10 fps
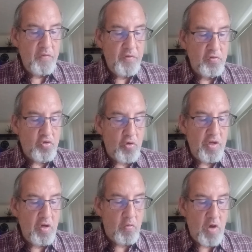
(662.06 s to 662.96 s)
of your
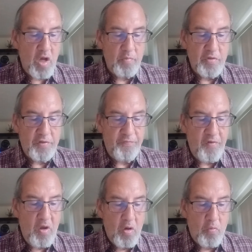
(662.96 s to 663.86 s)
tree," Hieronymus
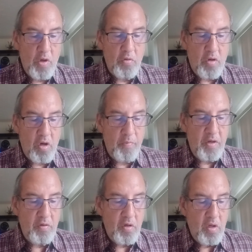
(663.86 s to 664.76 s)
wrote
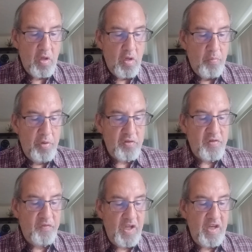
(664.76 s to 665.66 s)
Herman. "Put
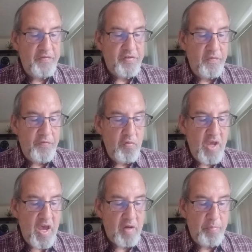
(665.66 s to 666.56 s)
some leaves and a few
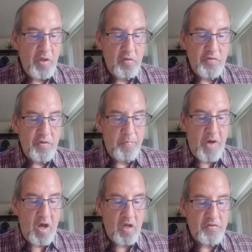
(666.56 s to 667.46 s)
caterpillars in a
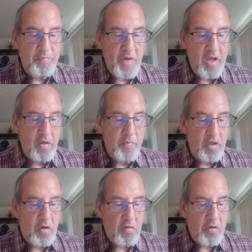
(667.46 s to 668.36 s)
box and mail them
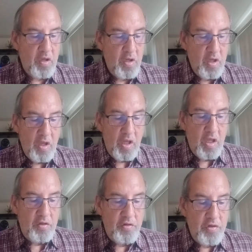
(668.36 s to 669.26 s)
along.
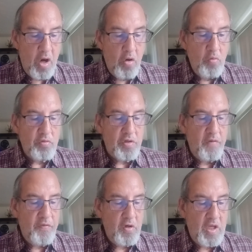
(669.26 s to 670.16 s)
And don't
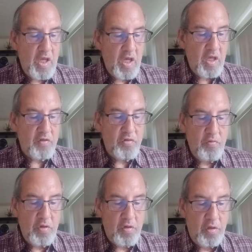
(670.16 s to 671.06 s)
forget
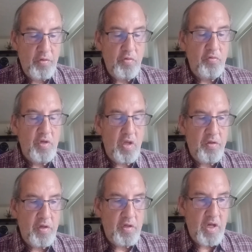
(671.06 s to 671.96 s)
to include
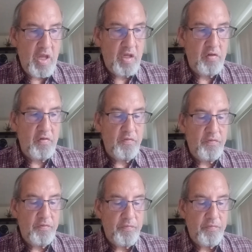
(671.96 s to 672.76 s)
the negative."